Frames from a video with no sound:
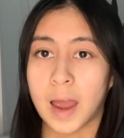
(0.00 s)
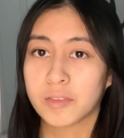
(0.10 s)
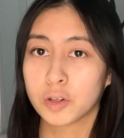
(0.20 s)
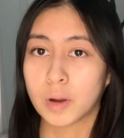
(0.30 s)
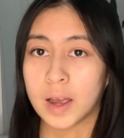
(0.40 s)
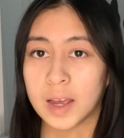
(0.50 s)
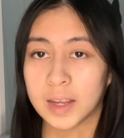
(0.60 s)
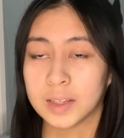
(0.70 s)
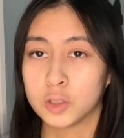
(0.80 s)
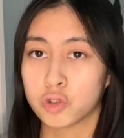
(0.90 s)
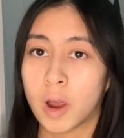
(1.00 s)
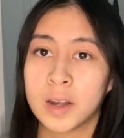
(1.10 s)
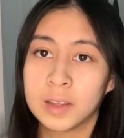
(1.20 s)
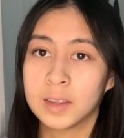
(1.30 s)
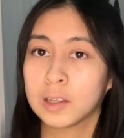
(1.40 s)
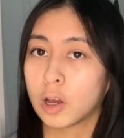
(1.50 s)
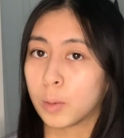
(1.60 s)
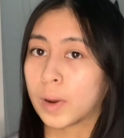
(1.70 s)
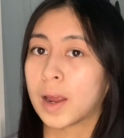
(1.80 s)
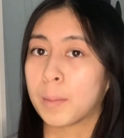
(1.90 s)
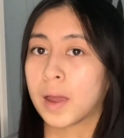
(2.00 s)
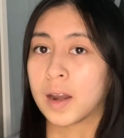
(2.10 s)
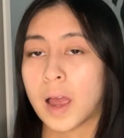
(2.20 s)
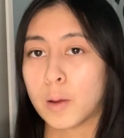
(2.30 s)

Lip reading: After I draw anything on my iPad,